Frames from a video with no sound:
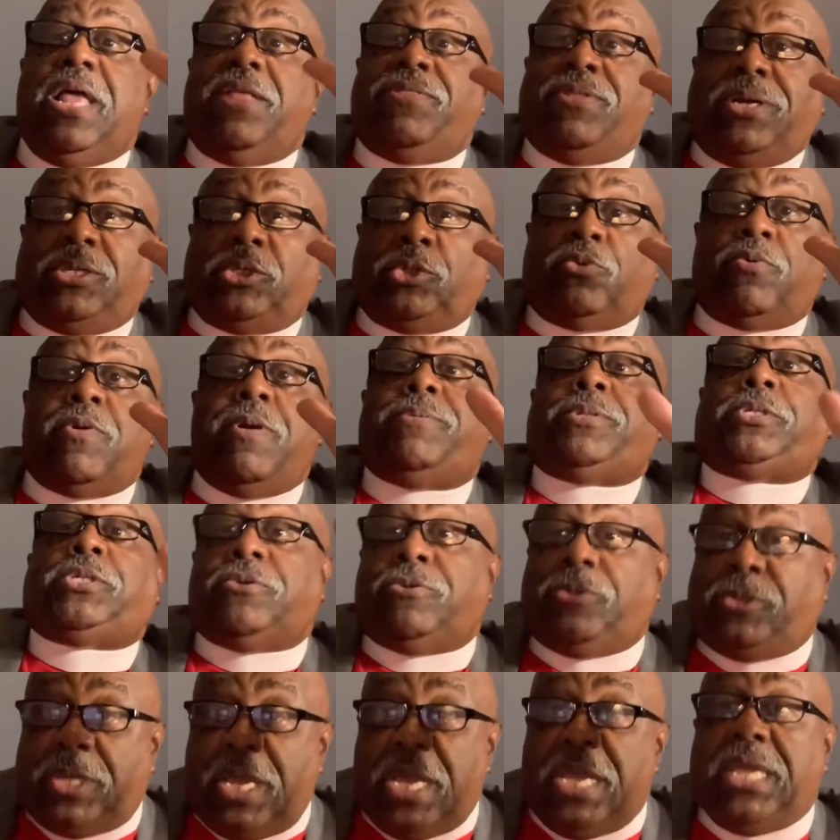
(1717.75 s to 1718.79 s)
the
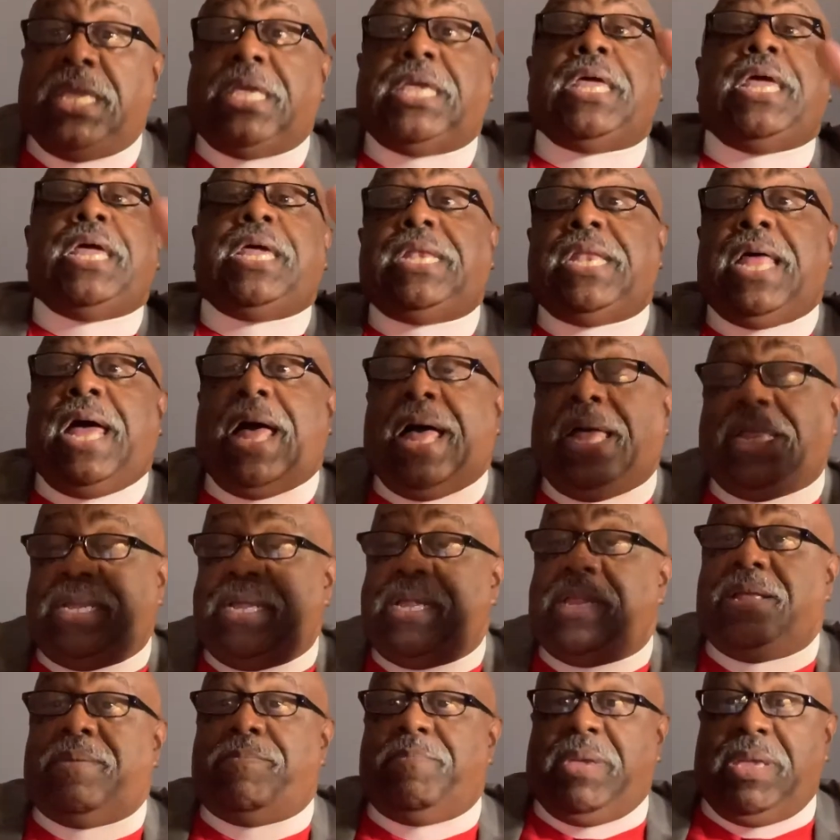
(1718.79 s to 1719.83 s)
scriptures cannot
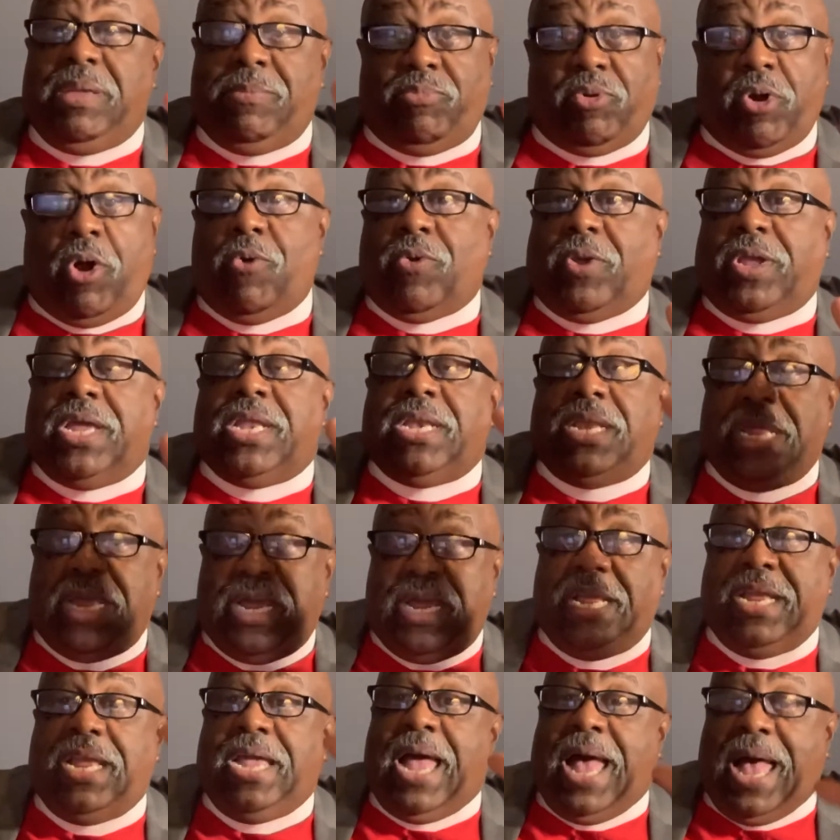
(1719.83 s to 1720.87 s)
be broken.
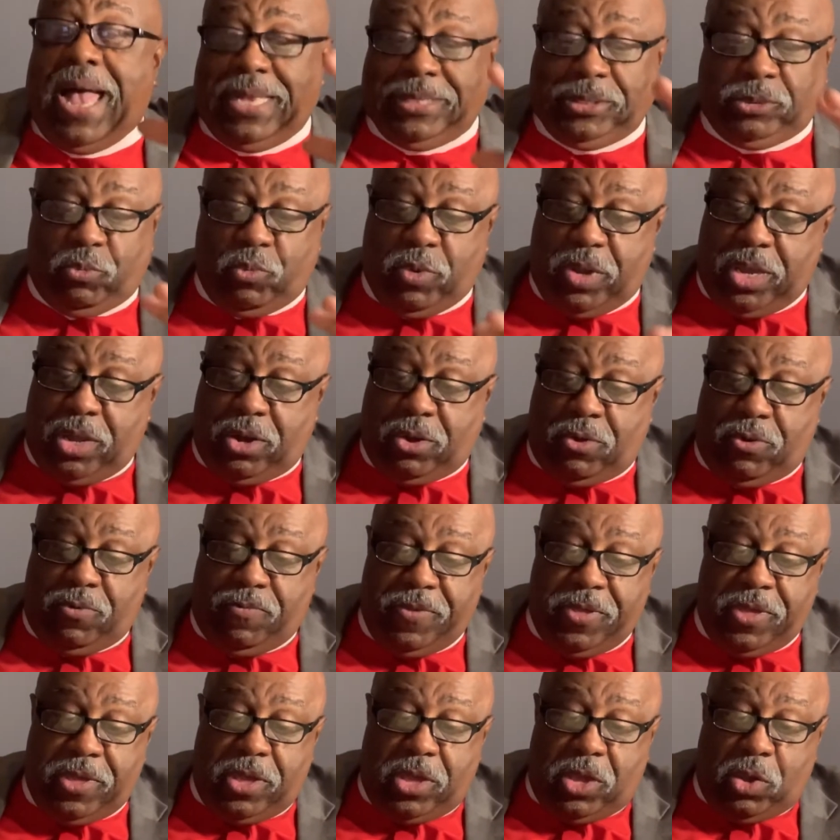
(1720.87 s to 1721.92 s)
God's will
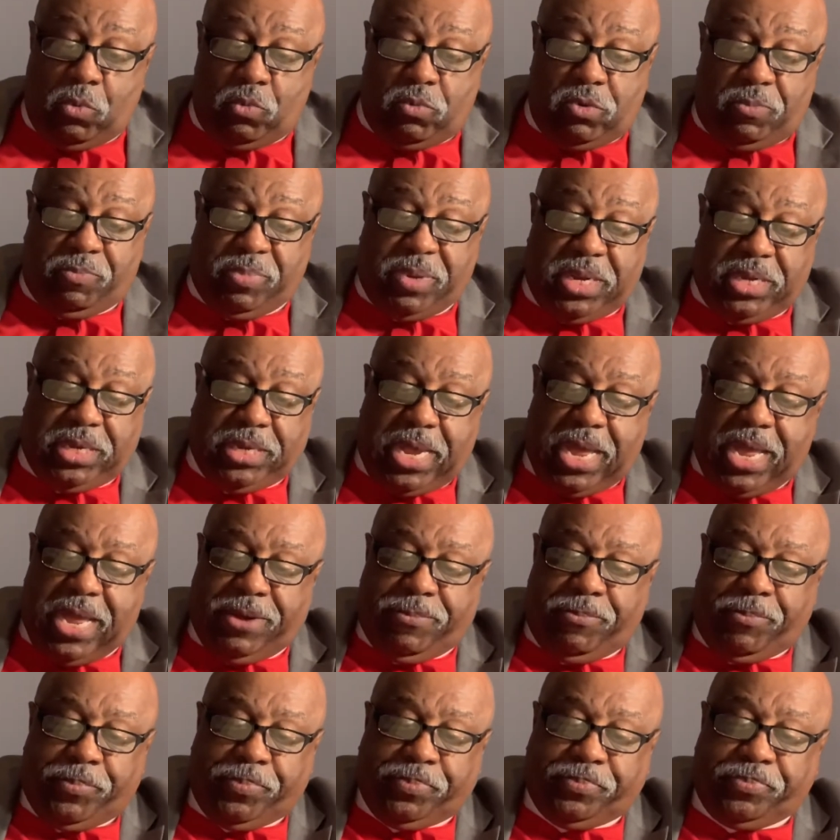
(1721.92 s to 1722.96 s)
be
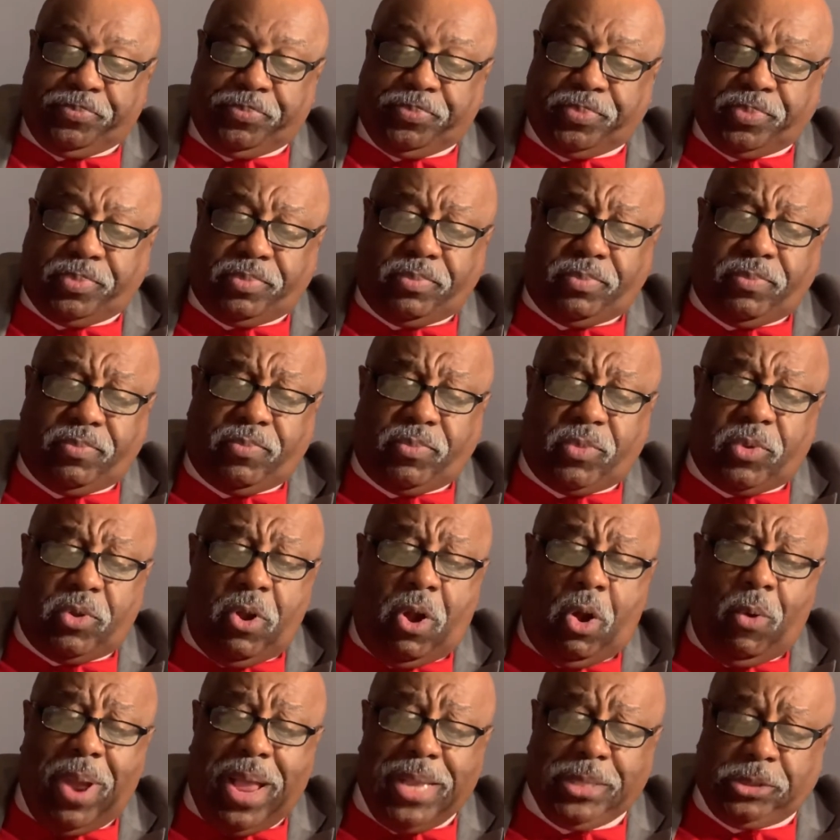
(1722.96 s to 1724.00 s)
done.
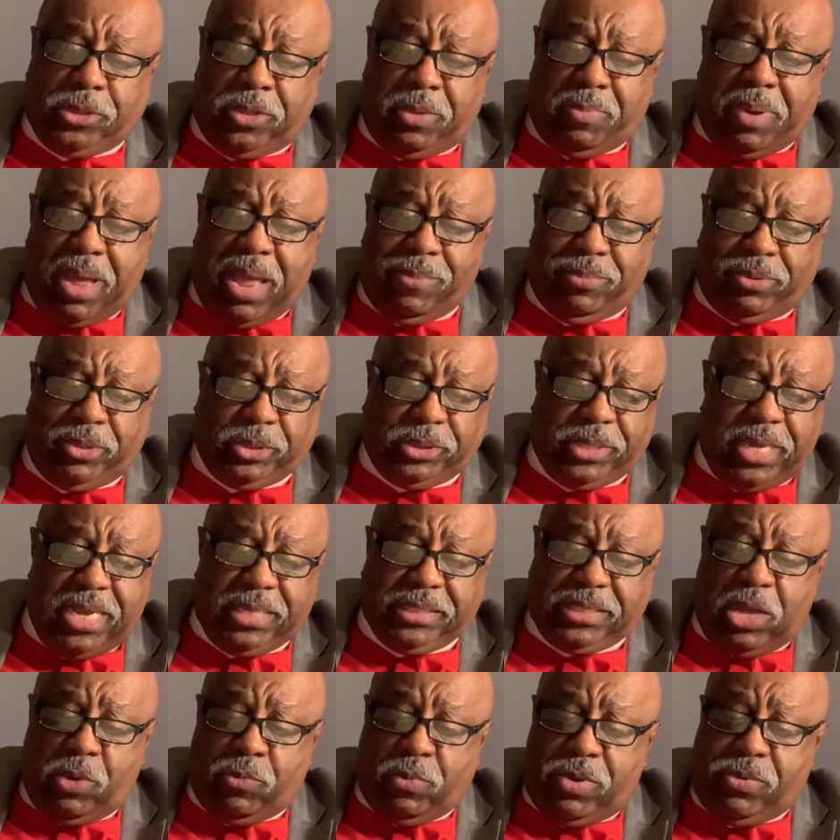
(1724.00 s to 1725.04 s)
All right, so the Bible
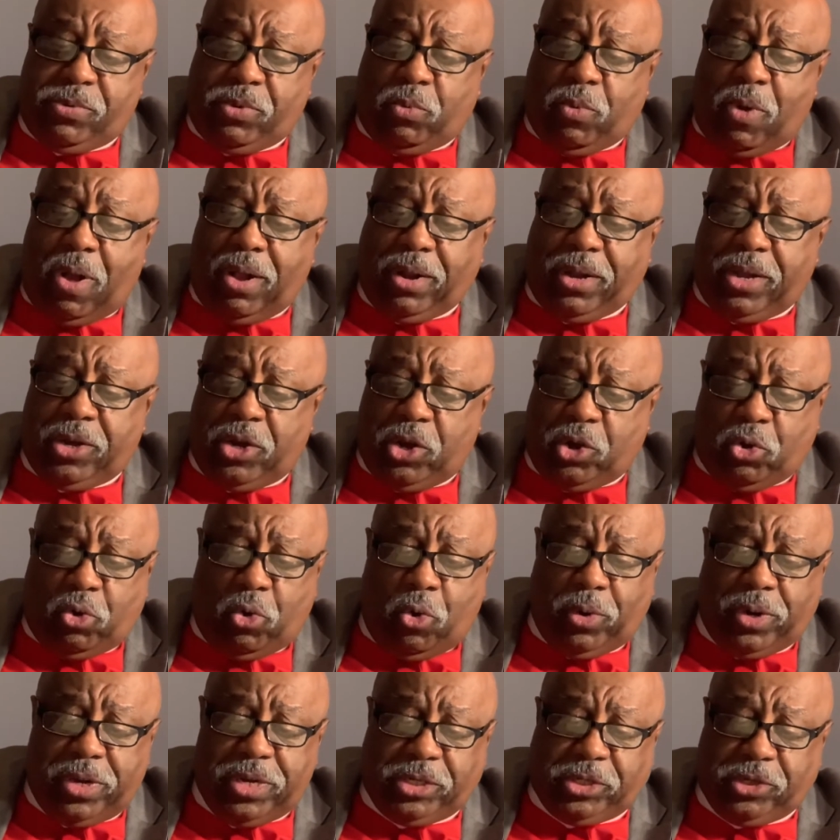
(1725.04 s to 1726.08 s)
says that we were walking
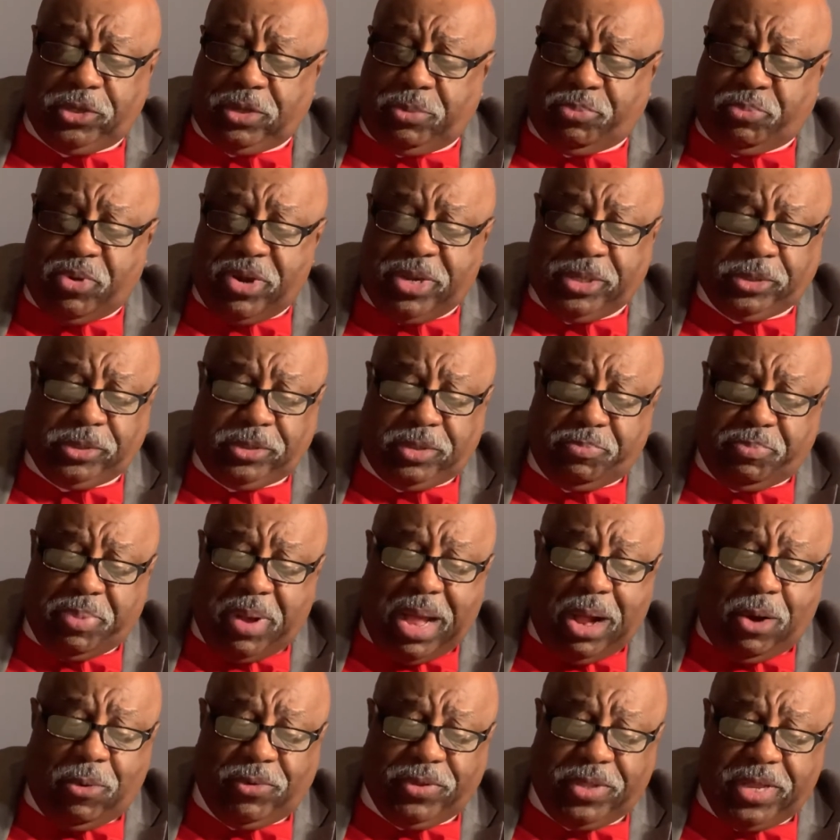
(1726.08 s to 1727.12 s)
according to the prince of the
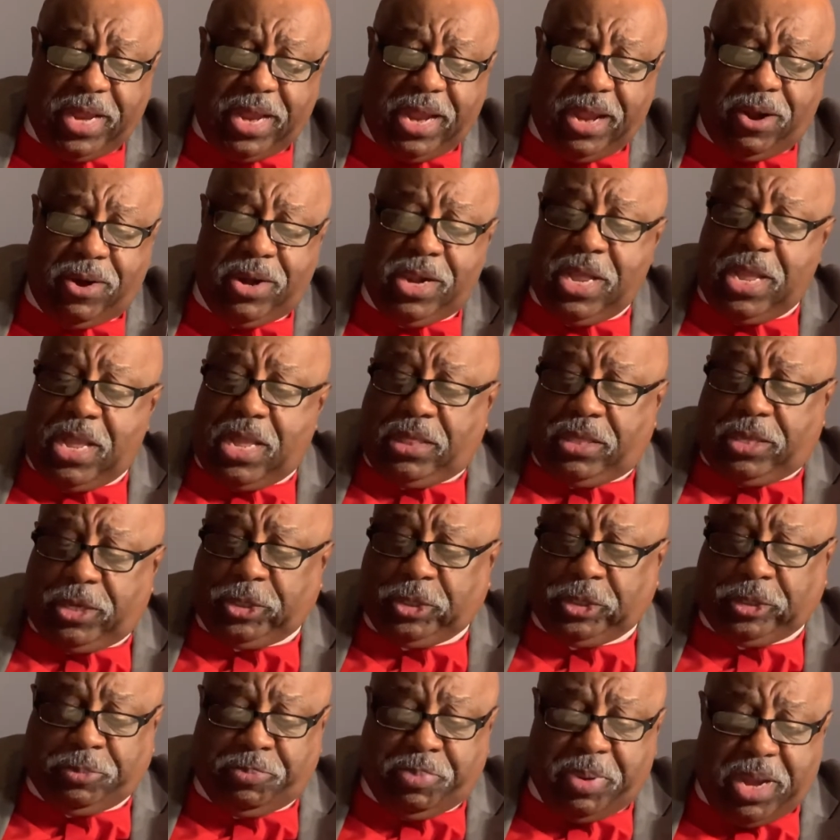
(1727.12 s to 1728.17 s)
power of the air, the
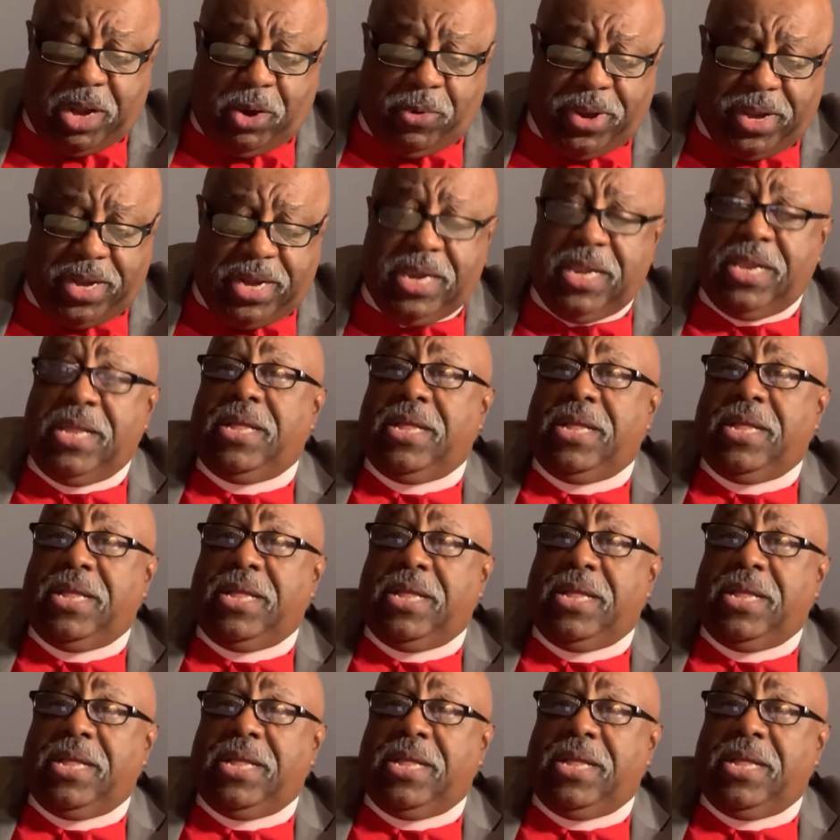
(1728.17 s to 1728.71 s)
spirit